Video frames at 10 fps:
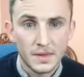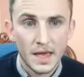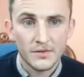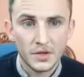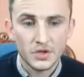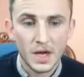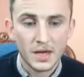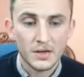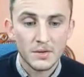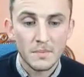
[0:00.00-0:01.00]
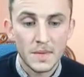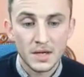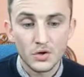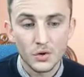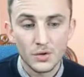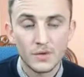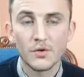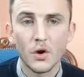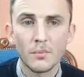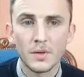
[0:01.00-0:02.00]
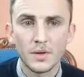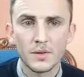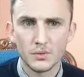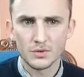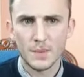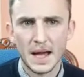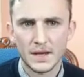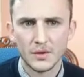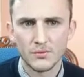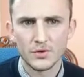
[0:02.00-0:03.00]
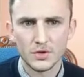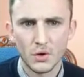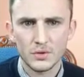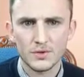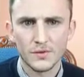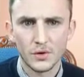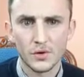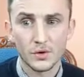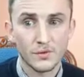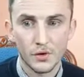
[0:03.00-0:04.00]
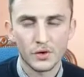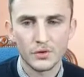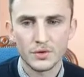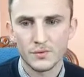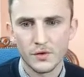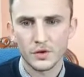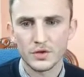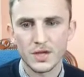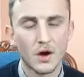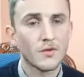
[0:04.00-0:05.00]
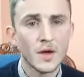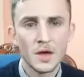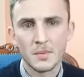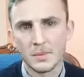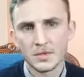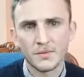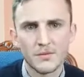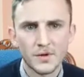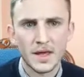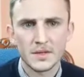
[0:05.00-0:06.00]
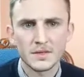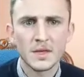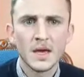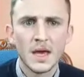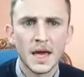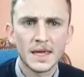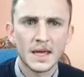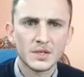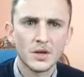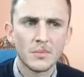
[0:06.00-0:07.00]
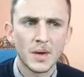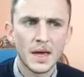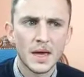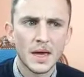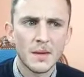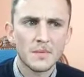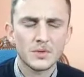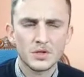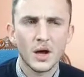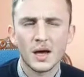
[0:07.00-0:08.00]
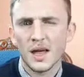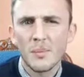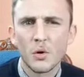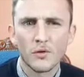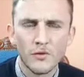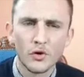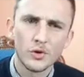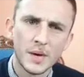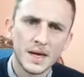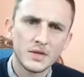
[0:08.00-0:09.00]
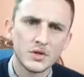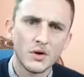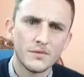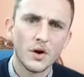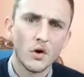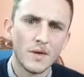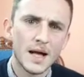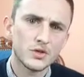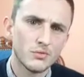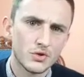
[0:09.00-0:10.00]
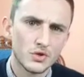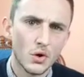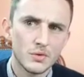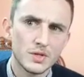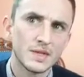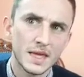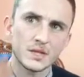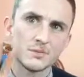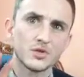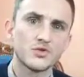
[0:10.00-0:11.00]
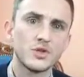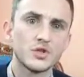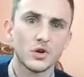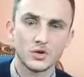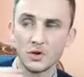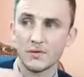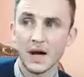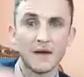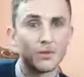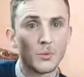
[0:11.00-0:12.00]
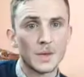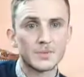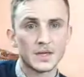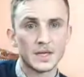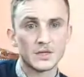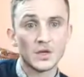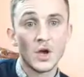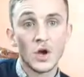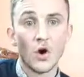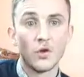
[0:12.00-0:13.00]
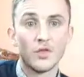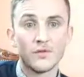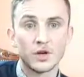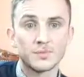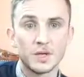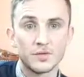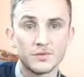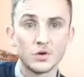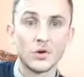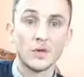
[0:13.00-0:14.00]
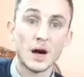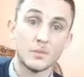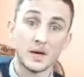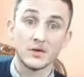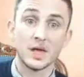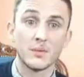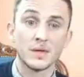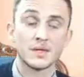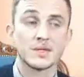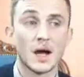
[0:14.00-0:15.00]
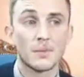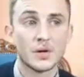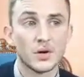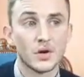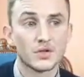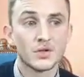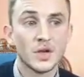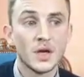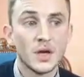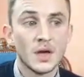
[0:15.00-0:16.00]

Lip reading: definitely check and make sure that you've got those background results for yourself, maybe some friends, and get some a portfolio behind you of actual results, and take some screenshots of having websites on the first page of Google. That would be a great way to start, because